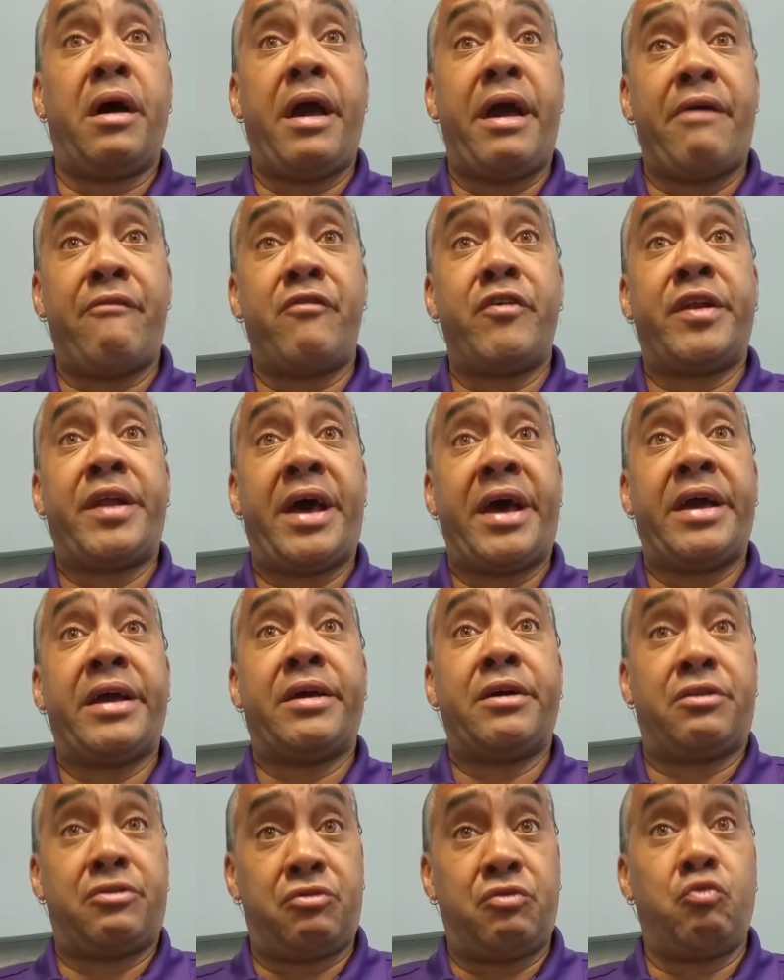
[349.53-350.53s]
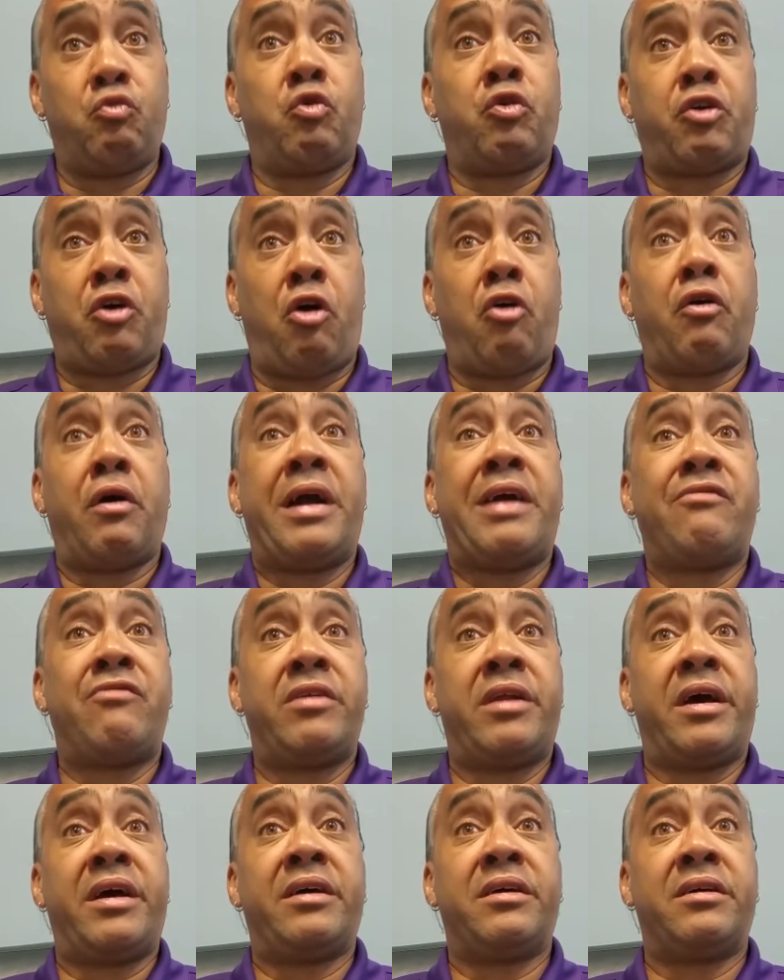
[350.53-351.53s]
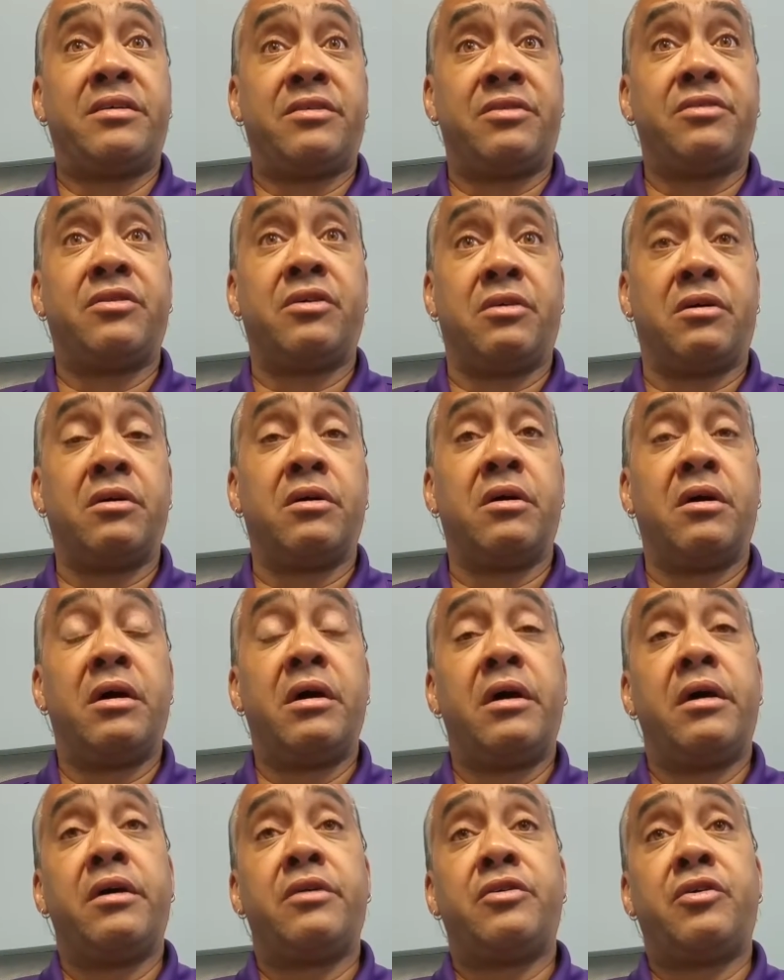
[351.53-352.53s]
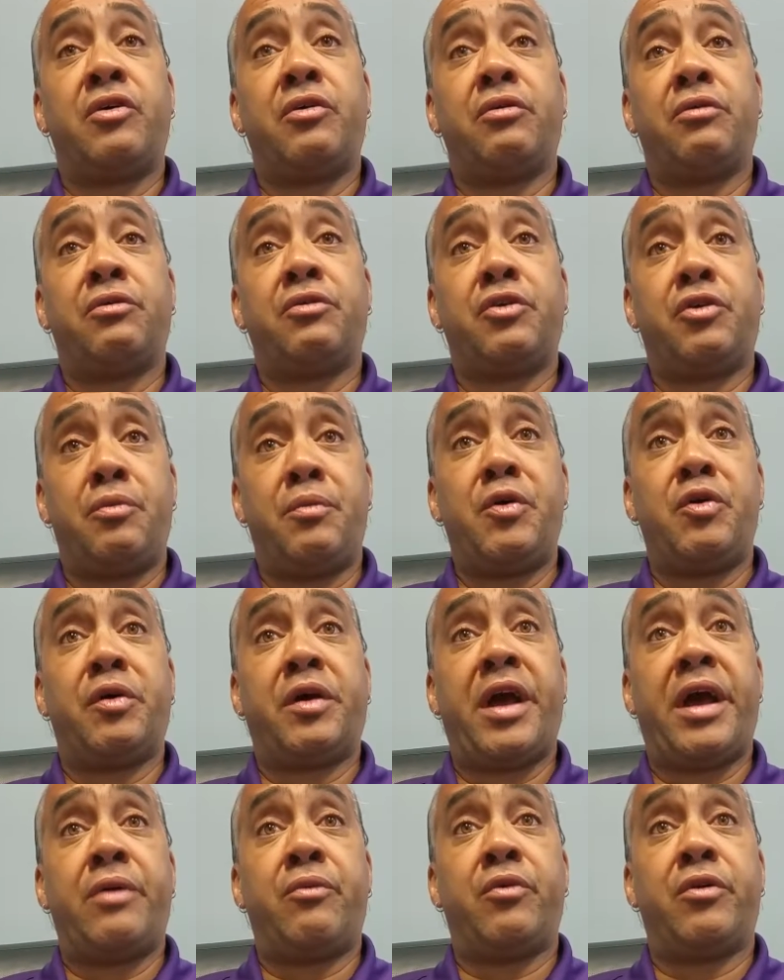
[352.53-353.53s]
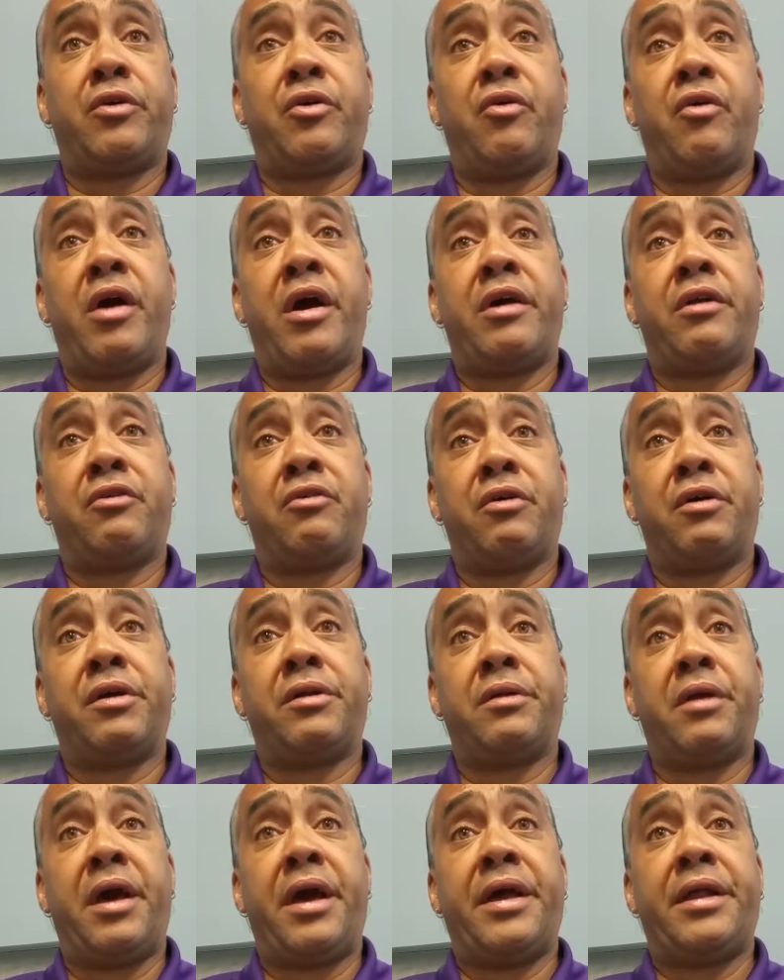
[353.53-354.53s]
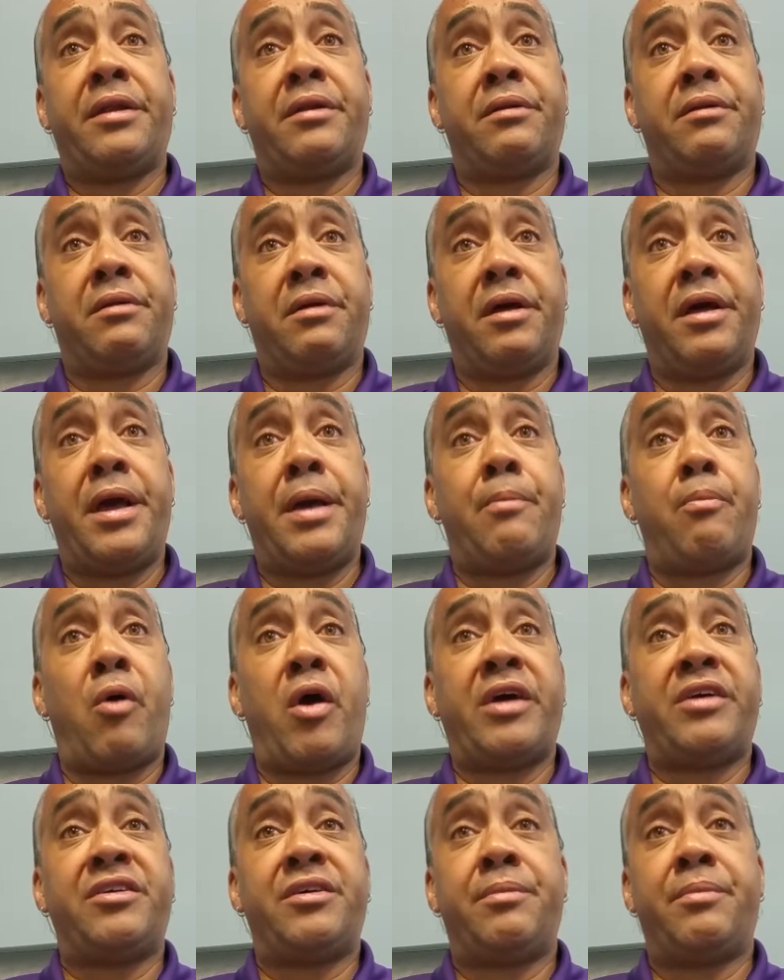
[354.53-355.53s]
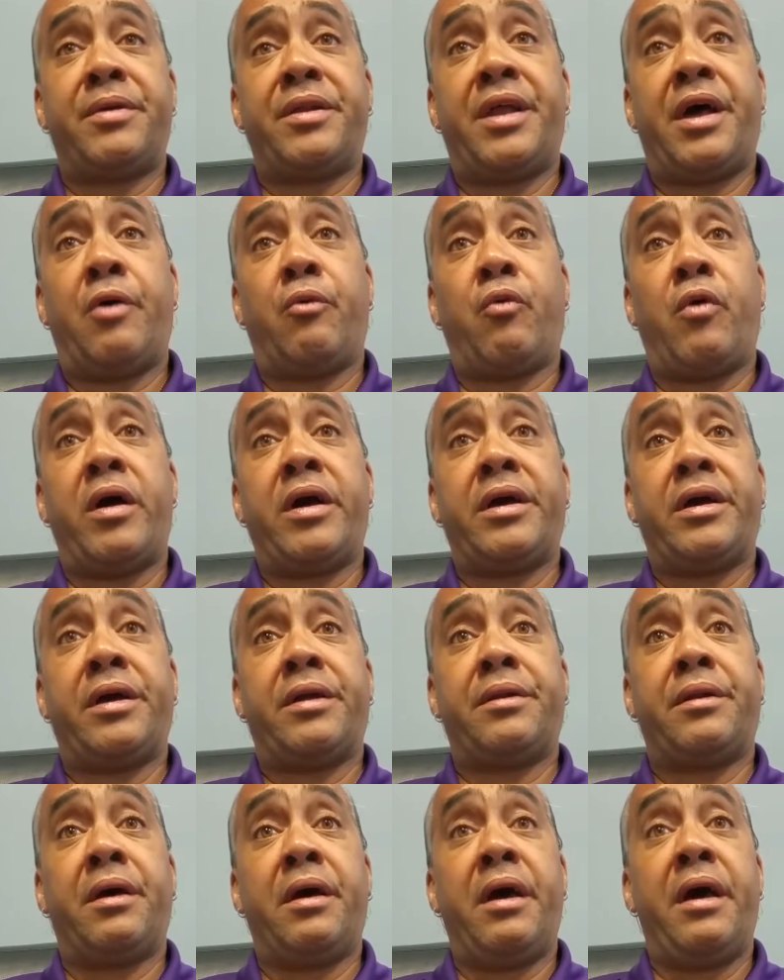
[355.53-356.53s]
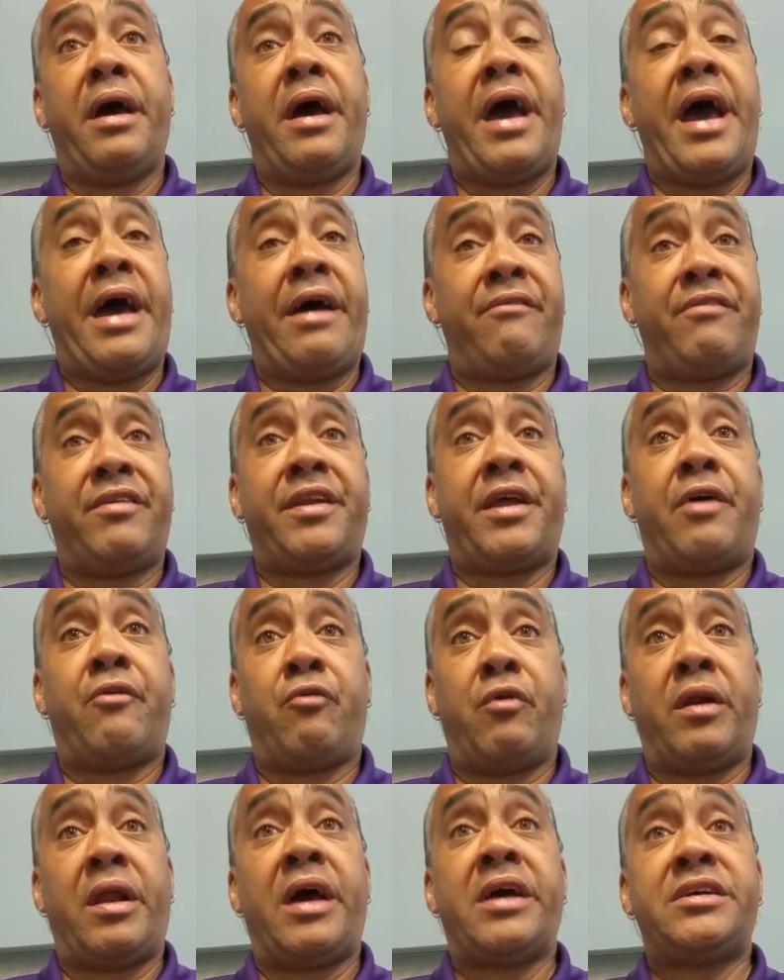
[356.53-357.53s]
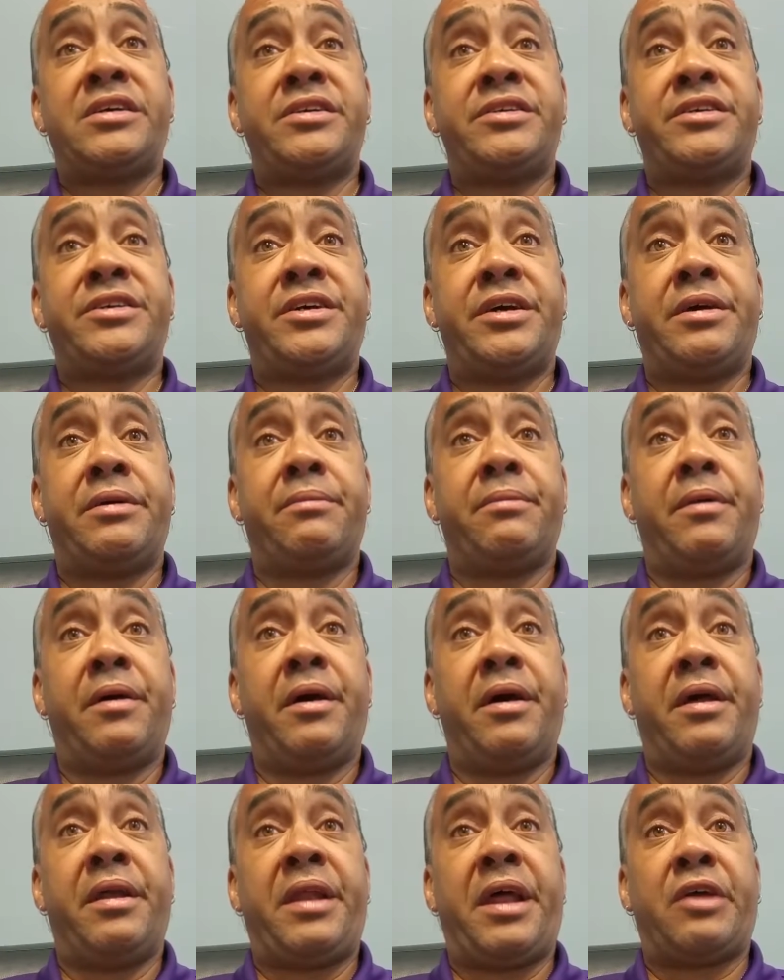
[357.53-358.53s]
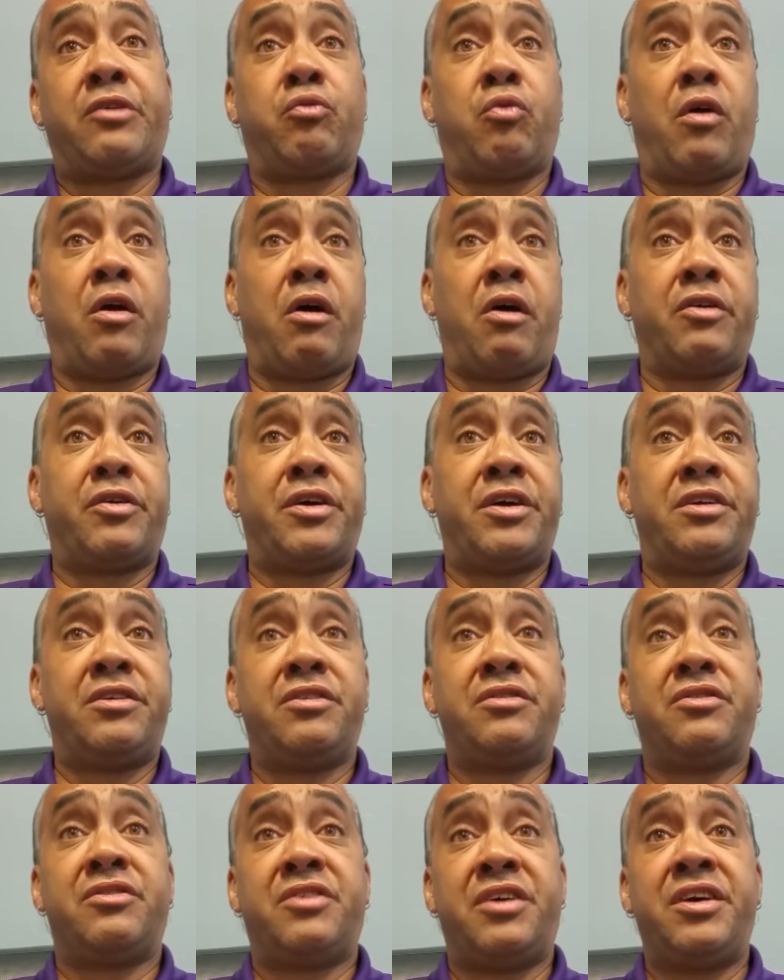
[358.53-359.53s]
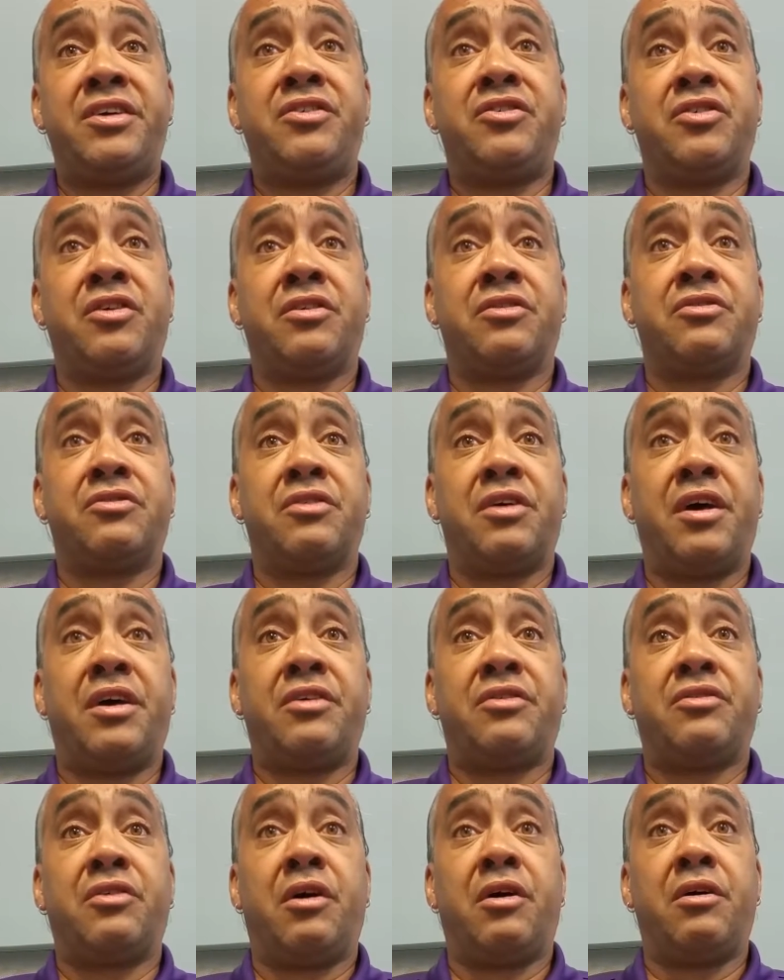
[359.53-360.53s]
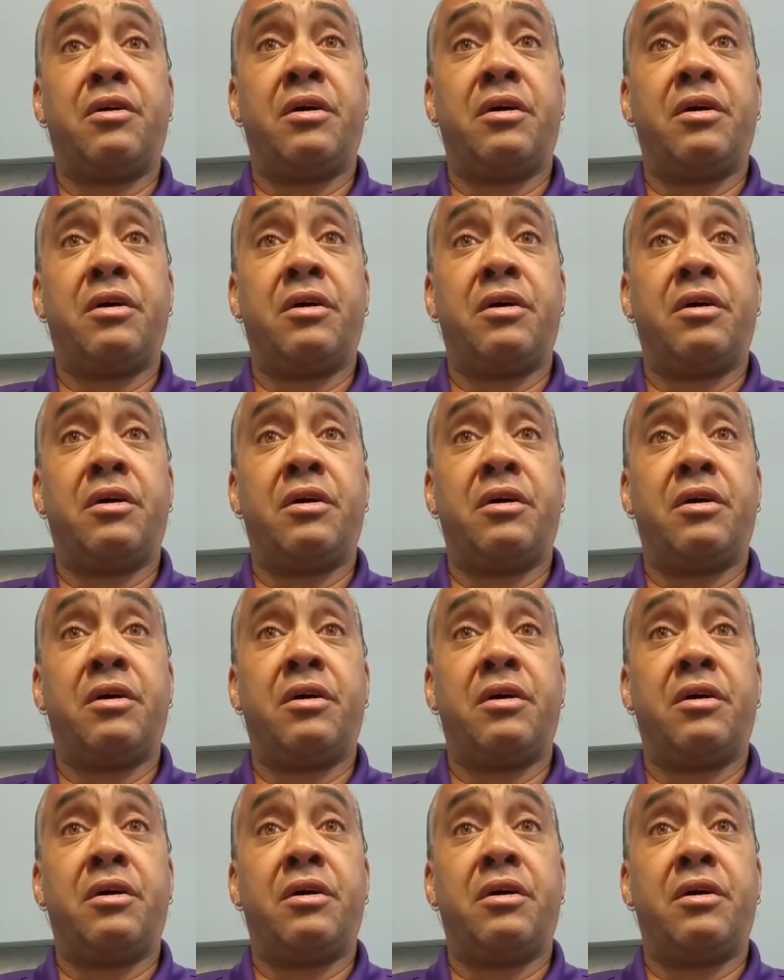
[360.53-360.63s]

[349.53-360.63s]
every day we're taught every day is to communicate with the Creator and embrace Him in that way and having that relationship, and that's what our teachers teach us as